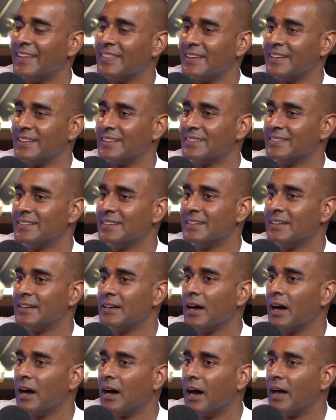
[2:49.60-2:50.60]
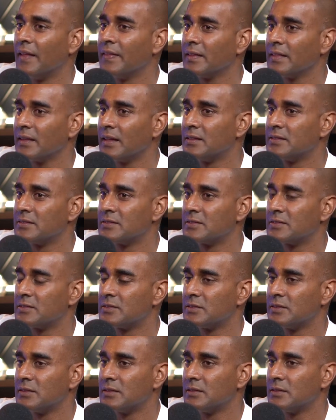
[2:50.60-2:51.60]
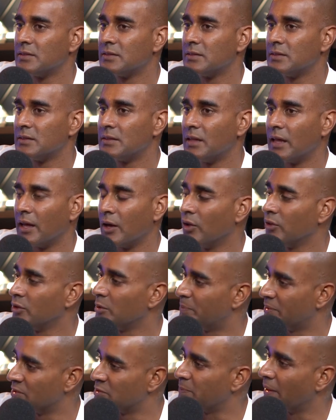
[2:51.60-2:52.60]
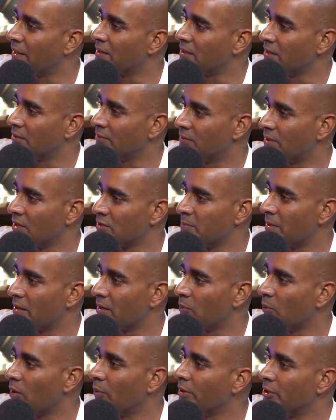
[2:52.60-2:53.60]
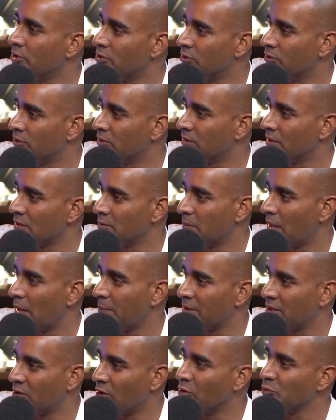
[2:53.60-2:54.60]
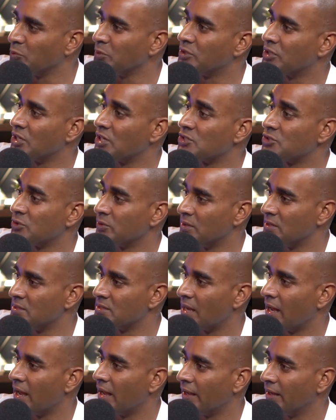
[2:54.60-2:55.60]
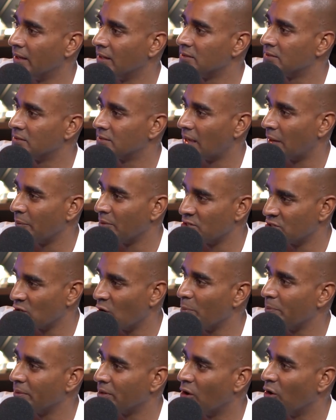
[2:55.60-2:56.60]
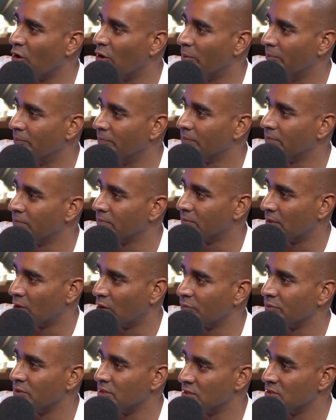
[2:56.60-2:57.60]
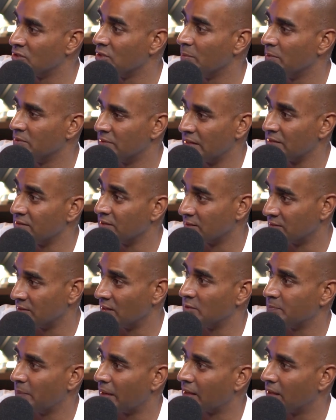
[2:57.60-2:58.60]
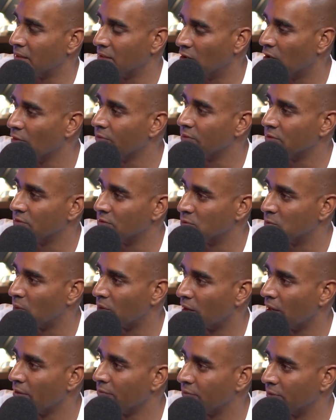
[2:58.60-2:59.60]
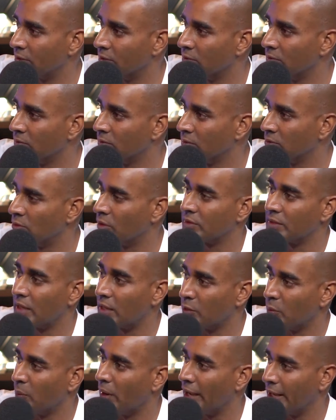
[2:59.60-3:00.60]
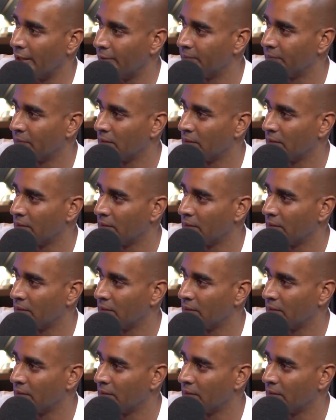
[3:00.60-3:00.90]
think it's healthy perspective. Doesn't matter what we do, doesn't matter how many goals we kick during the day. It's how we show up at home that often determines our success back in the office. Is what I feel, not the other way.